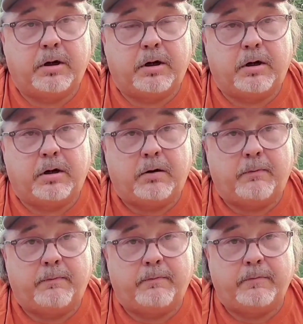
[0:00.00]

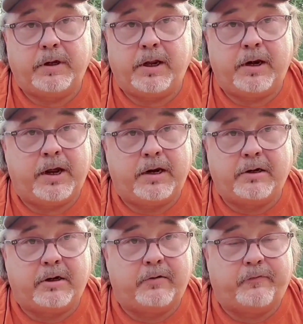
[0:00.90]
Yeah, they're
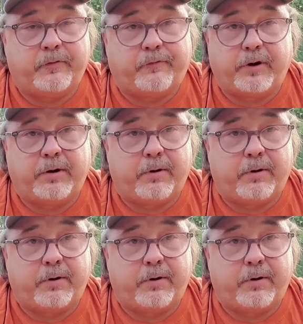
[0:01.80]
not good for free